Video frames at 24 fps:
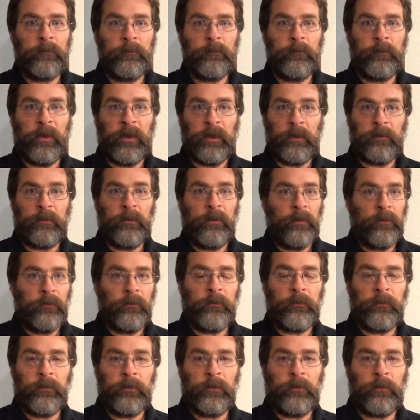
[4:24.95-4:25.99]
but they'll
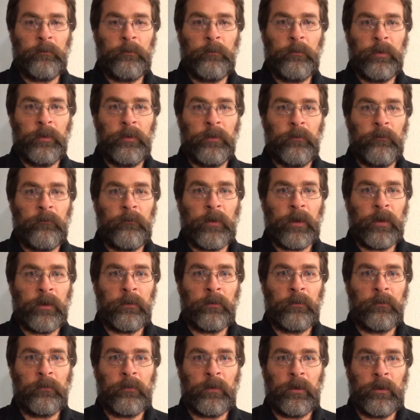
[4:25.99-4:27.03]
still put
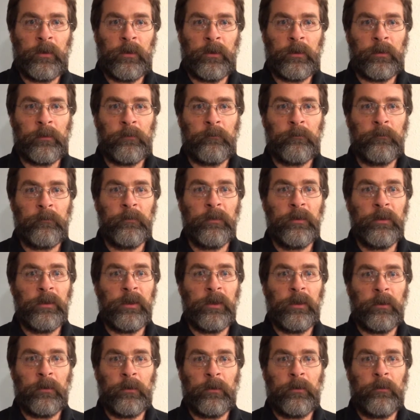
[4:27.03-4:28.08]
fire starting
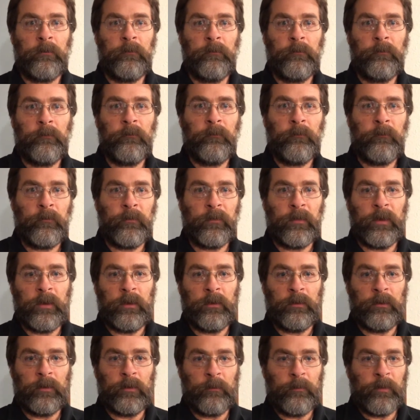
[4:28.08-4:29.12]
gear
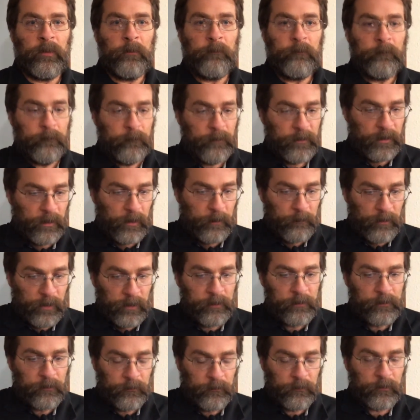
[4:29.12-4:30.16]
in their
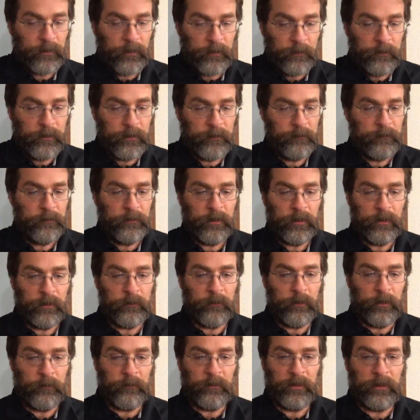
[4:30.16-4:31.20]
emergency
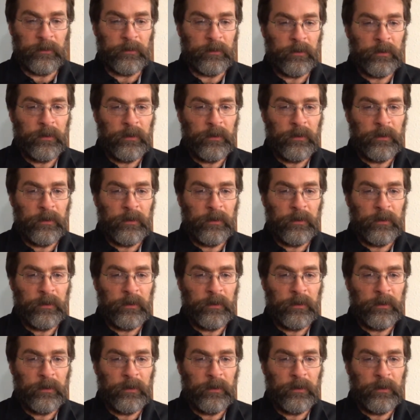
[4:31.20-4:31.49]
equipment,